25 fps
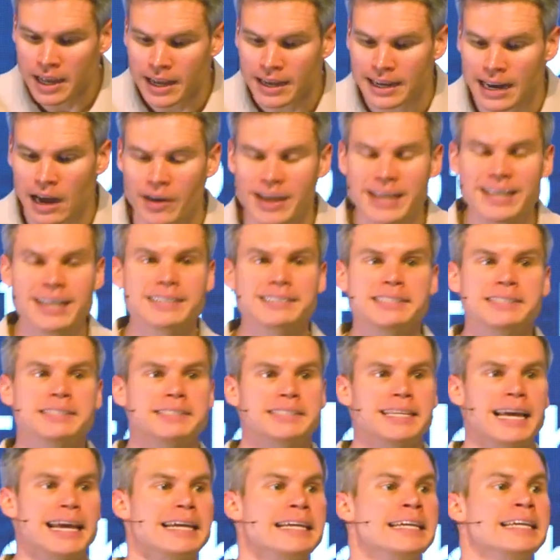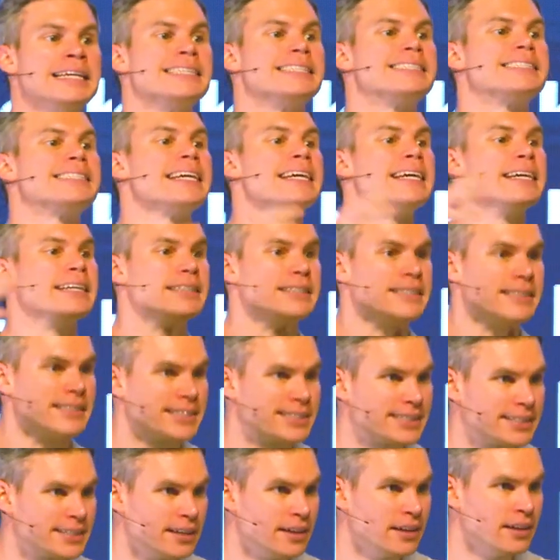Now, he doesn't say
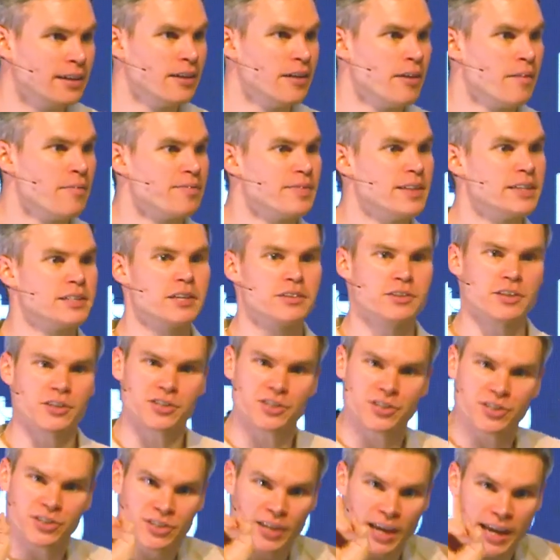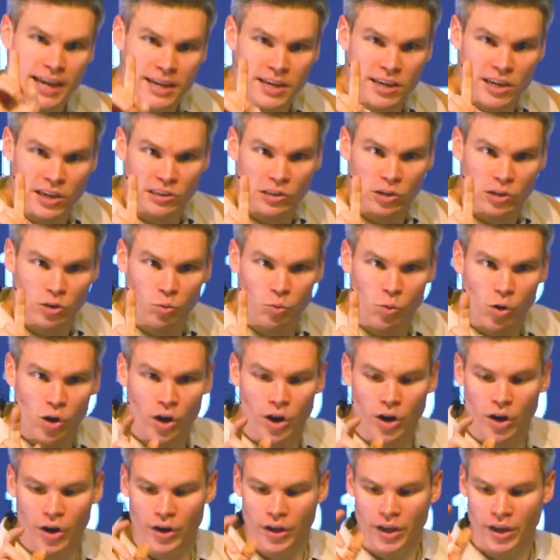sins, this is a singular
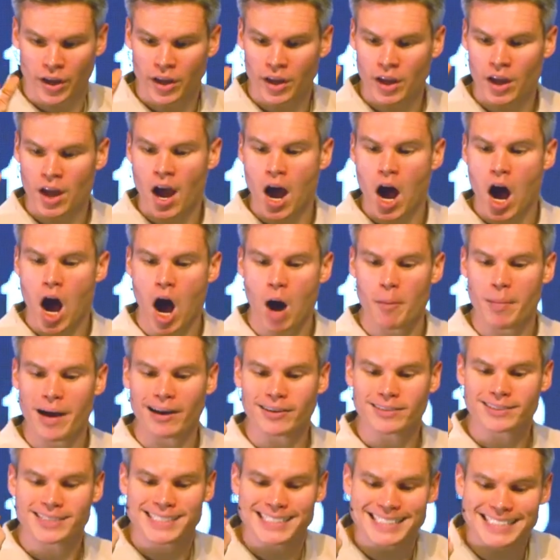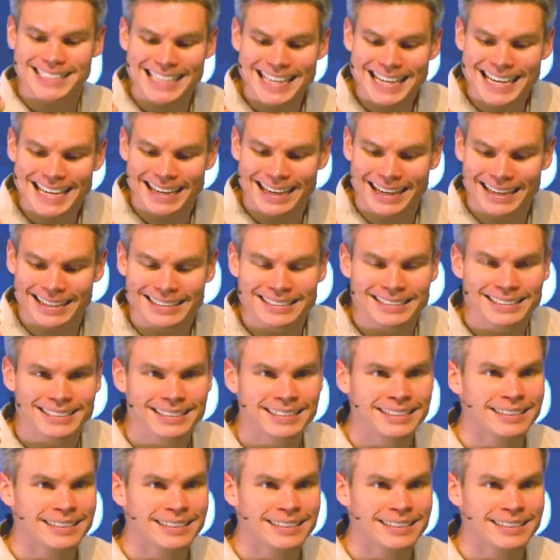word about sin